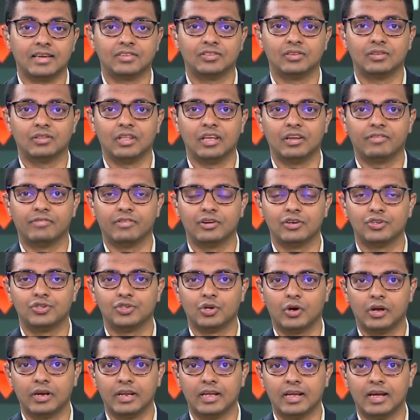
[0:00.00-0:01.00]
thanks, Sandeep, for
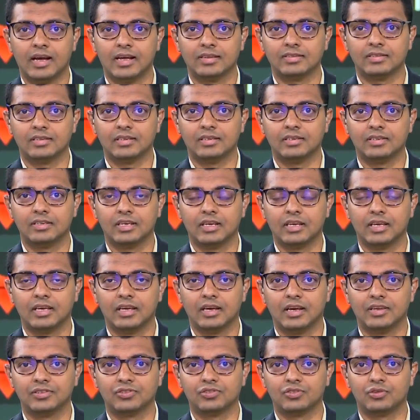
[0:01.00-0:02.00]
joining us and
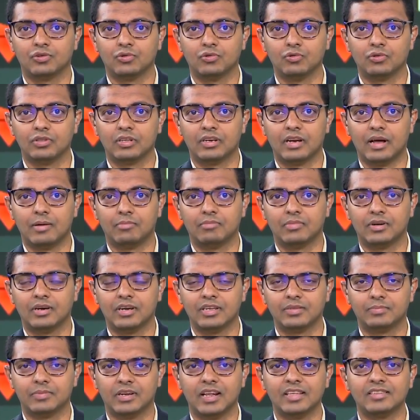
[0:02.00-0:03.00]
taking us through the
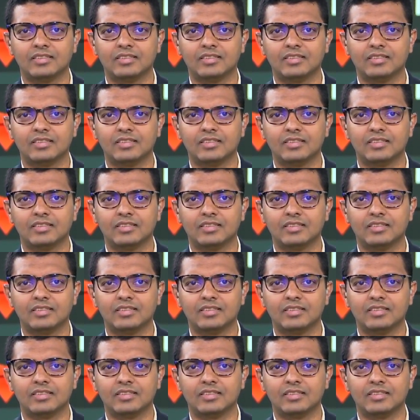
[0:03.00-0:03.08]
numbers.